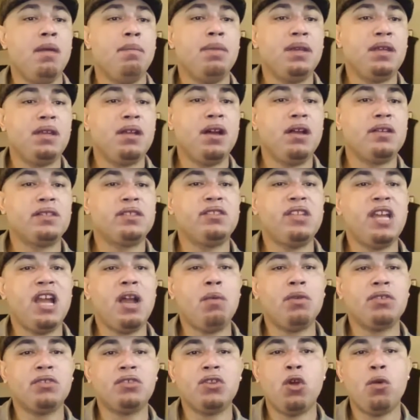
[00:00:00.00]
because
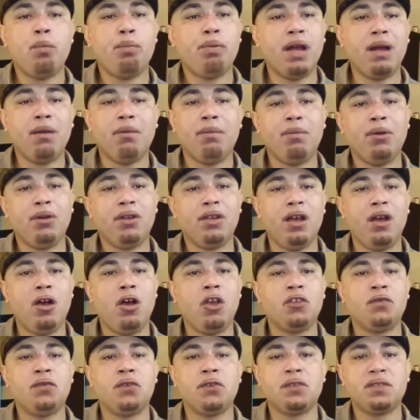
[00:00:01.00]
there was no probable
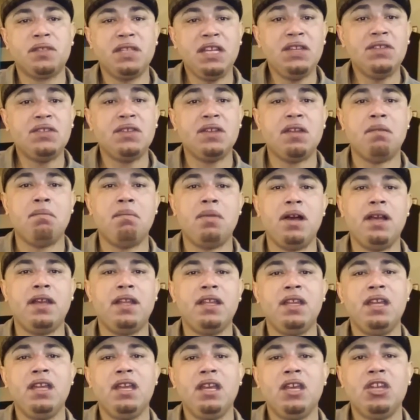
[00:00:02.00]
cause for seizing the
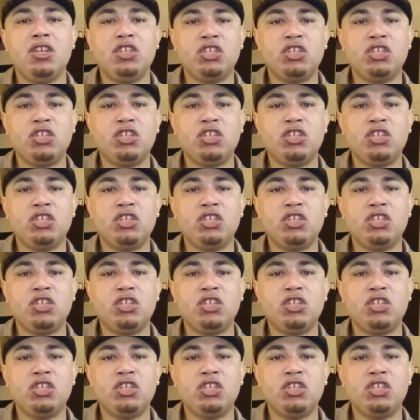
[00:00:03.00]
money.